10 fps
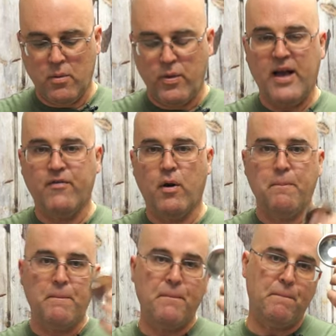We have our
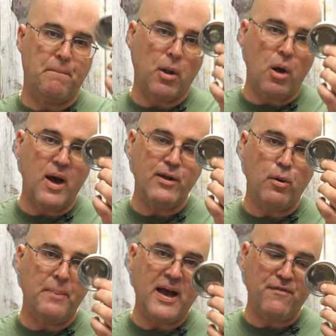blind or
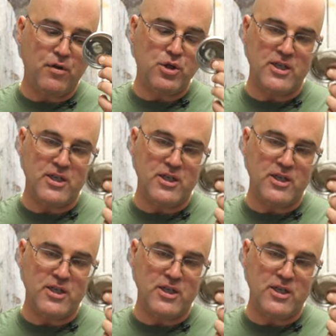back flush